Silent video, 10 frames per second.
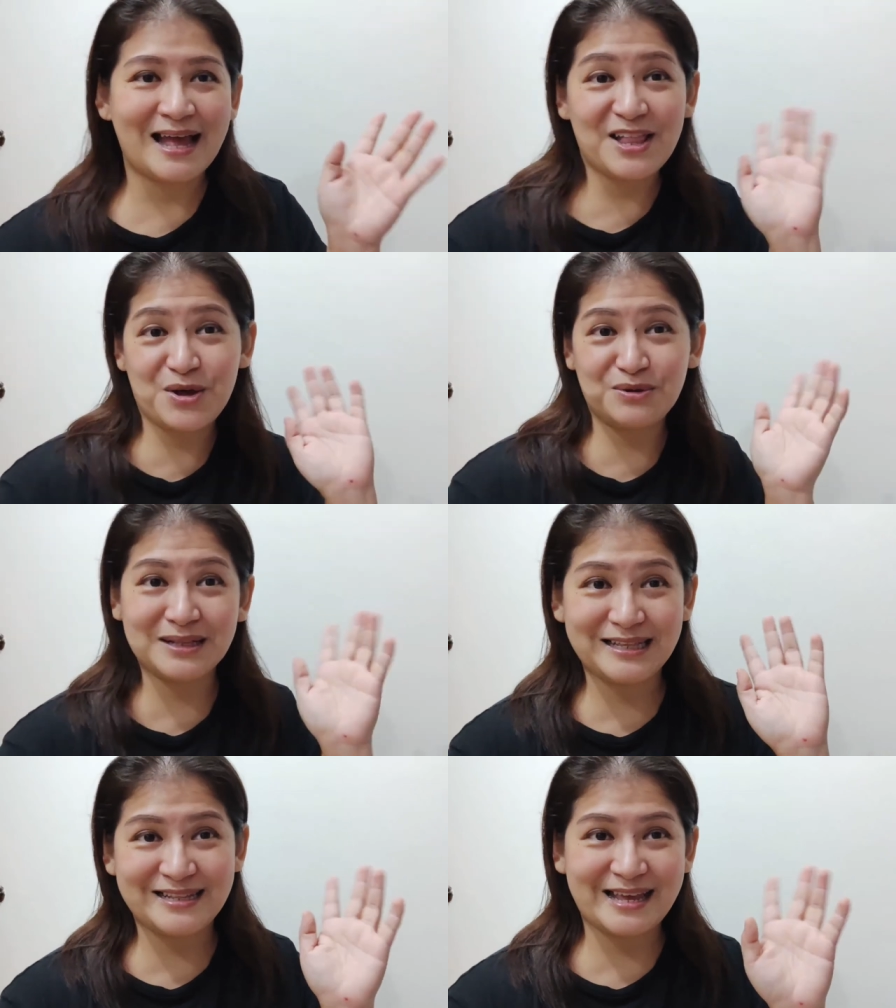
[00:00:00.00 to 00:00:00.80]
Hello,
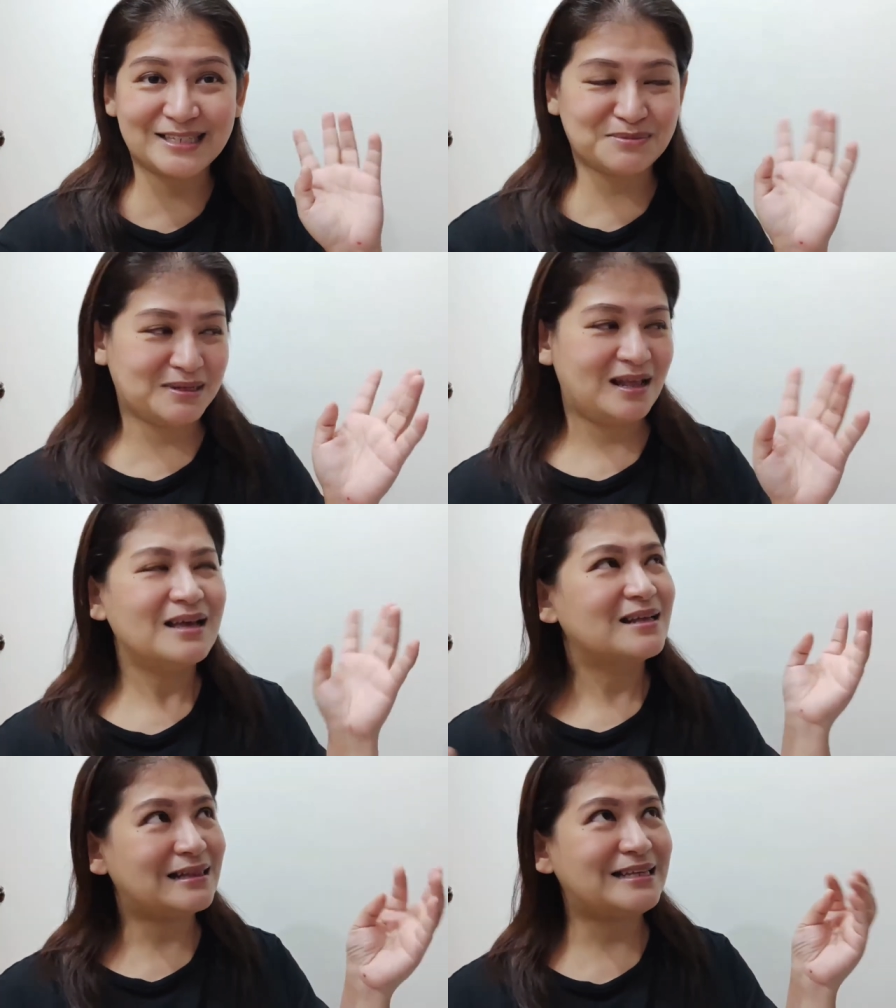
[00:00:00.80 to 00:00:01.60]
Clean X
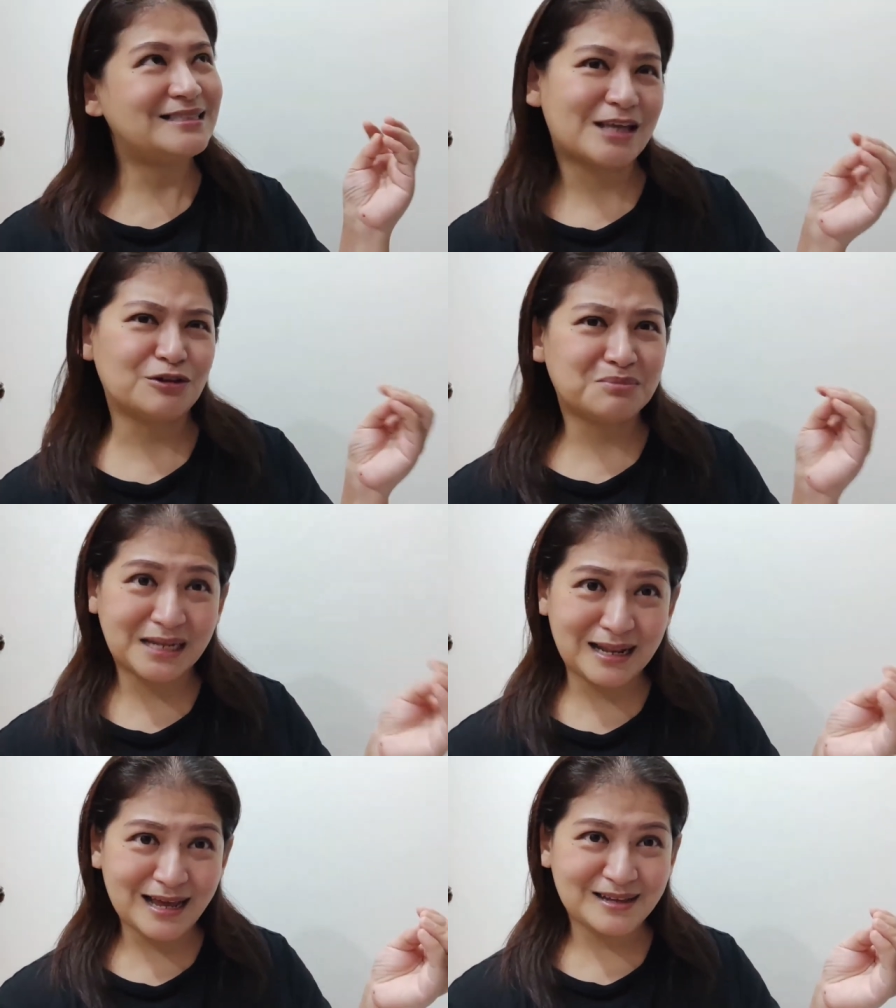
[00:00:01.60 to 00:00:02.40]
Manila. Clean South
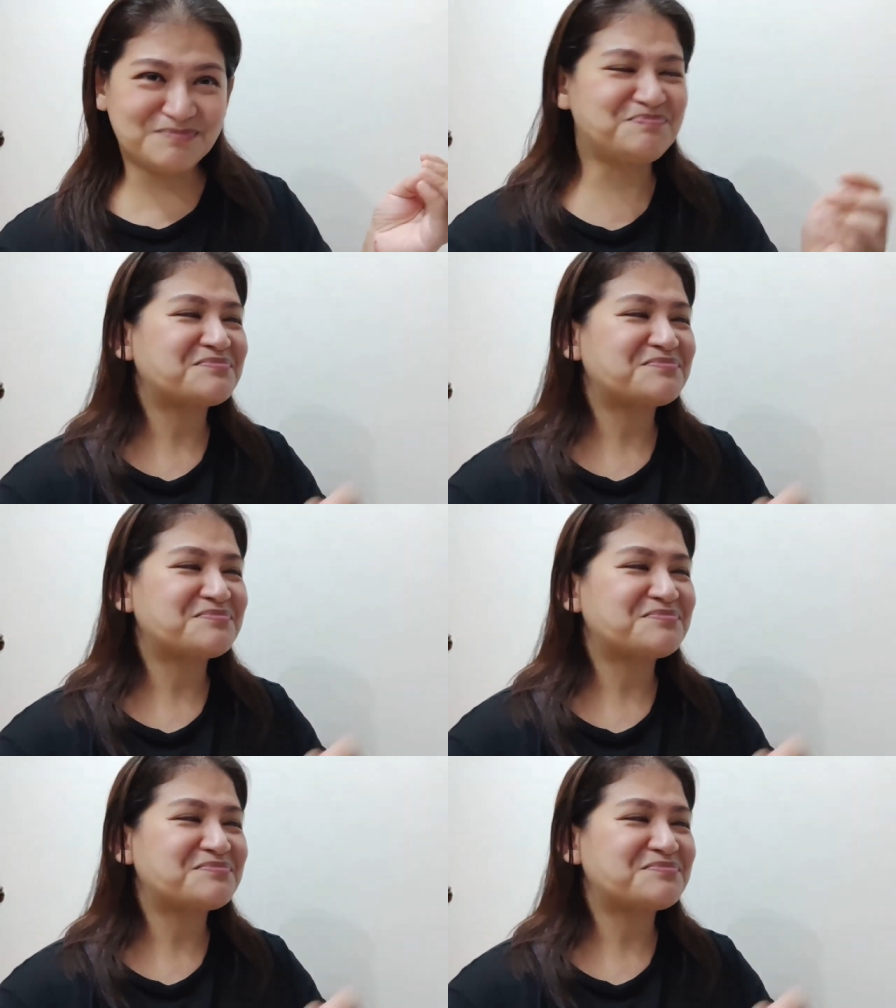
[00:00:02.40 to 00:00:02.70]
Manila.